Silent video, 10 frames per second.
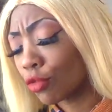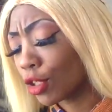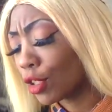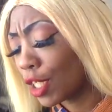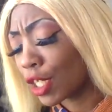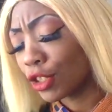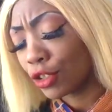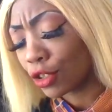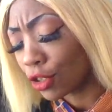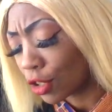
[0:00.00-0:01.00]
Real nigga
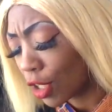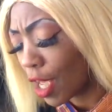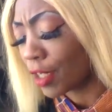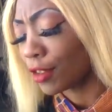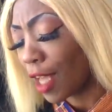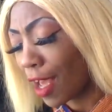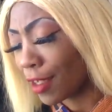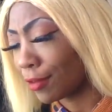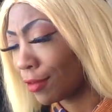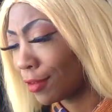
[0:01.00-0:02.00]
shit.
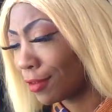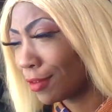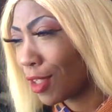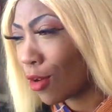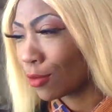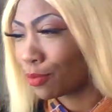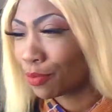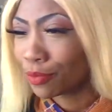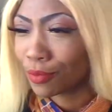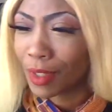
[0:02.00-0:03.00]
So,
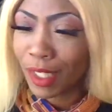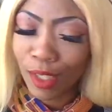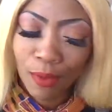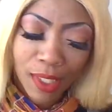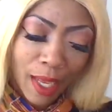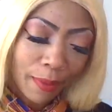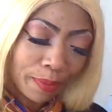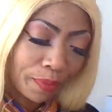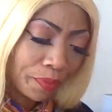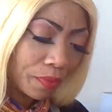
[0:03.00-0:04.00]
Let's see what's
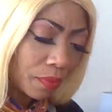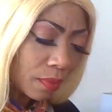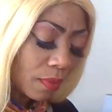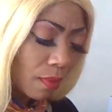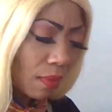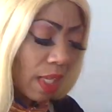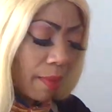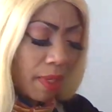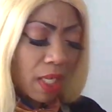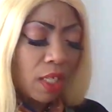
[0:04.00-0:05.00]
up. Give
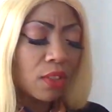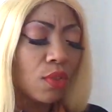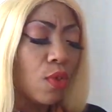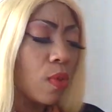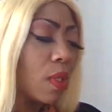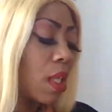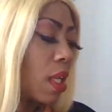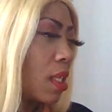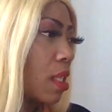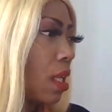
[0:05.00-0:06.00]
me the good news, the
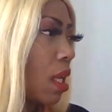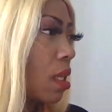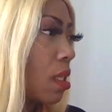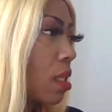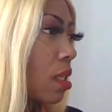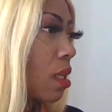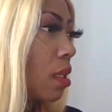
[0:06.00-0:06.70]
good things